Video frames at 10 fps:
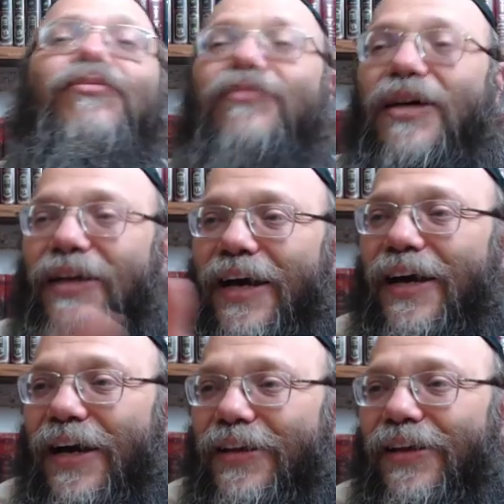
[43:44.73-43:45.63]
like
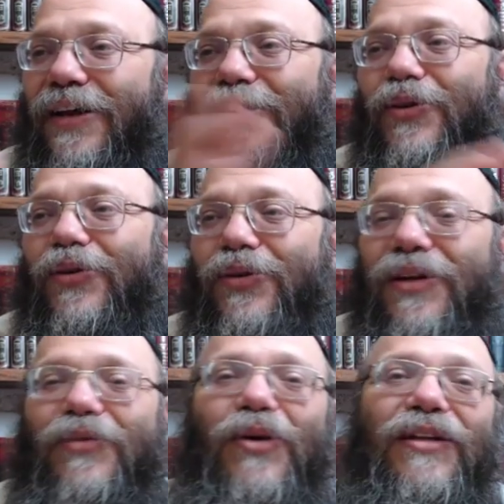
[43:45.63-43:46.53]
I think I told you
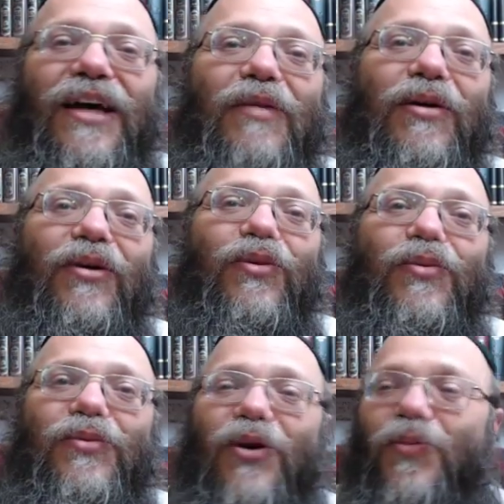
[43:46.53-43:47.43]
that one time I
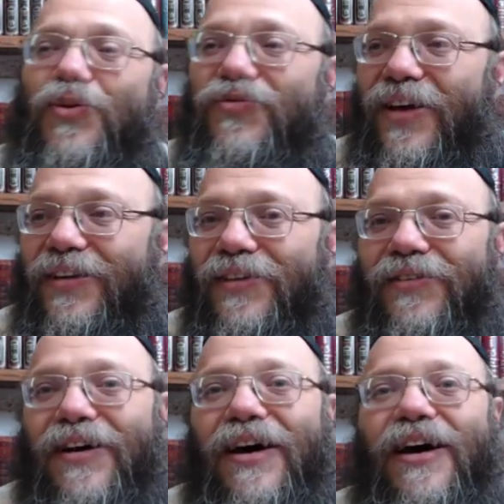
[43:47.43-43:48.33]
almost
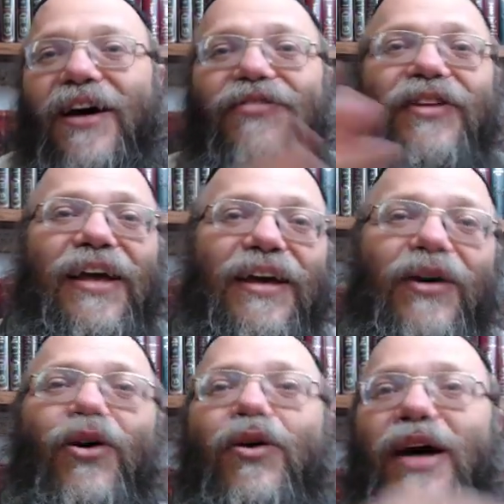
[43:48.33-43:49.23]
fainted after like a
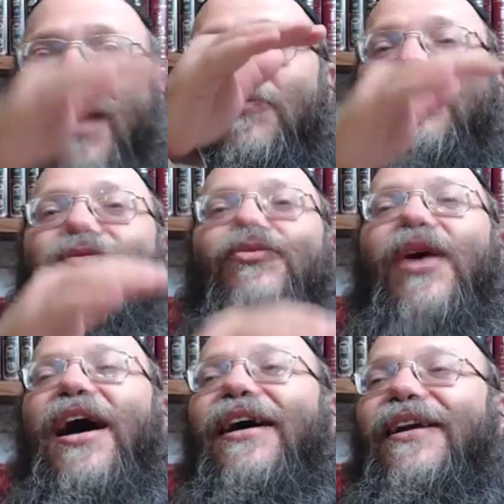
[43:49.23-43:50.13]
whole cup of
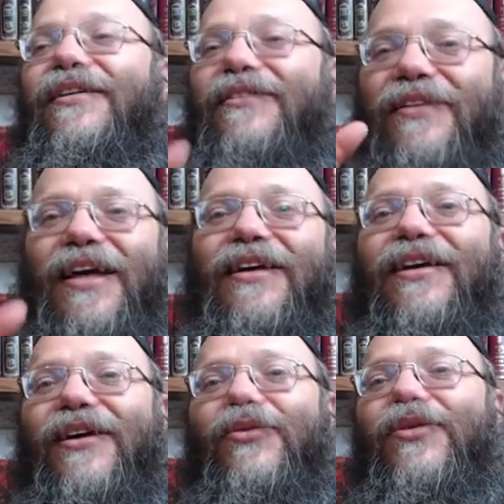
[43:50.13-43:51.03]
wine and like
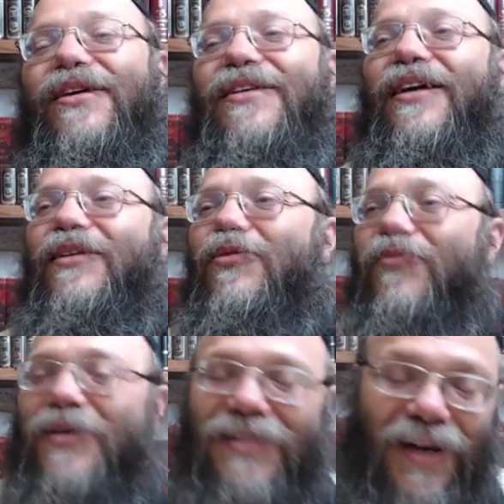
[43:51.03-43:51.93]
2 kazaitim of
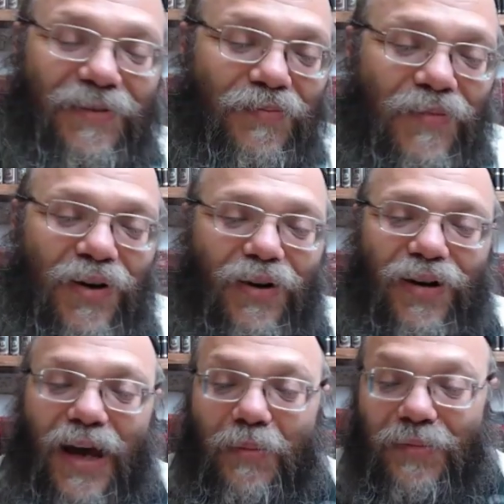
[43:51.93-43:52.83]
matzah on
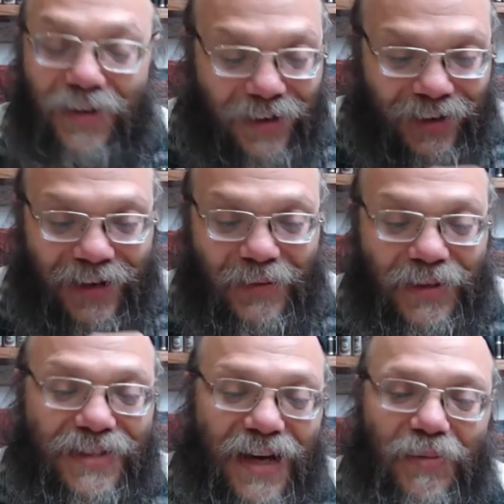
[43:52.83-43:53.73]
an
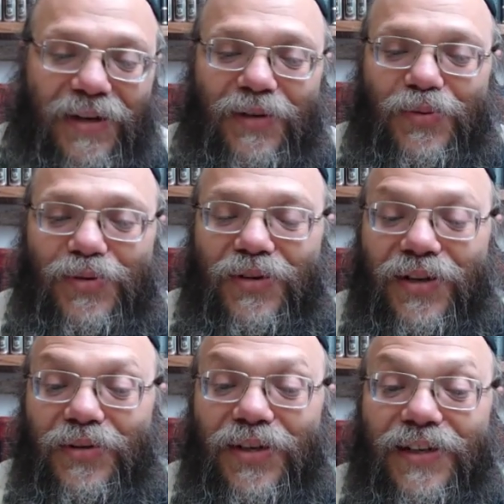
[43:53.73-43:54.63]
empty stomach. It was not a
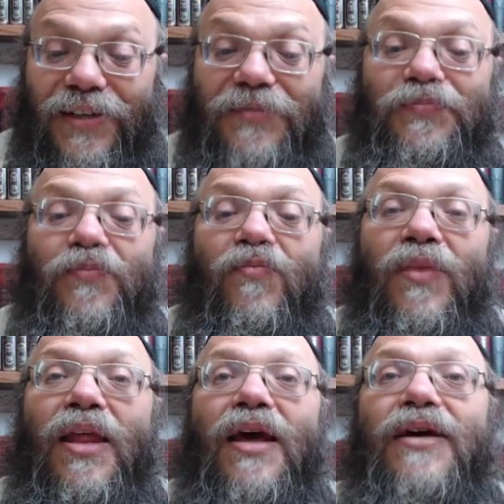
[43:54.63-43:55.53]
good idea.
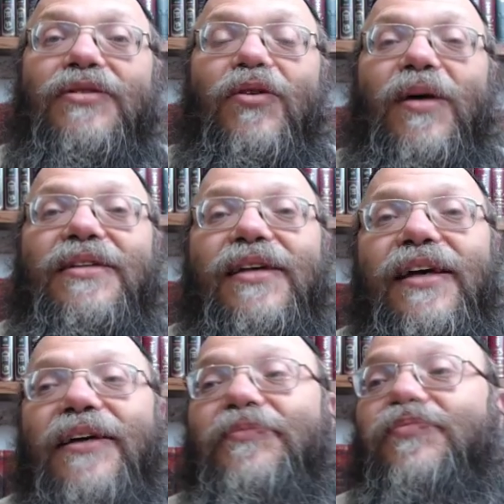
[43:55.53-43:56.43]
So
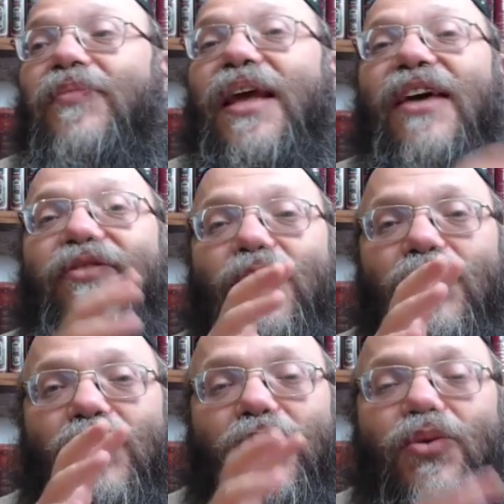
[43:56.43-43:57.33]
basically, if
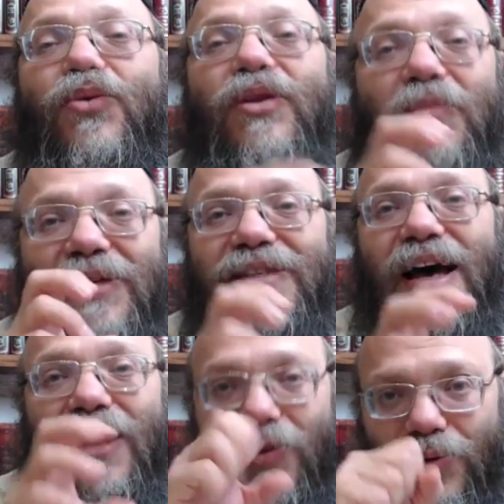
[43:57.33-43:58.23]
you chew the
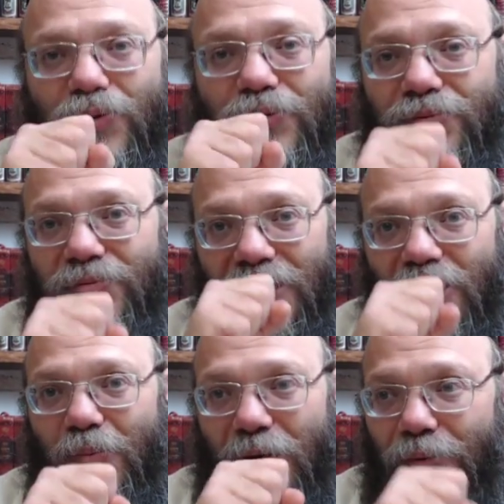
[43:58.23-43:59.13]
matzah good in
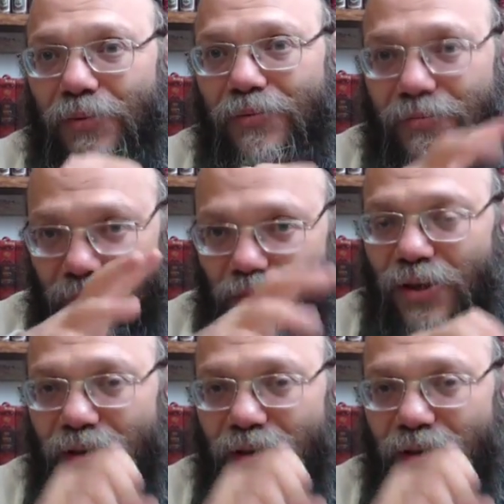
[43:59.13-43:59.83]
your mouth, chew it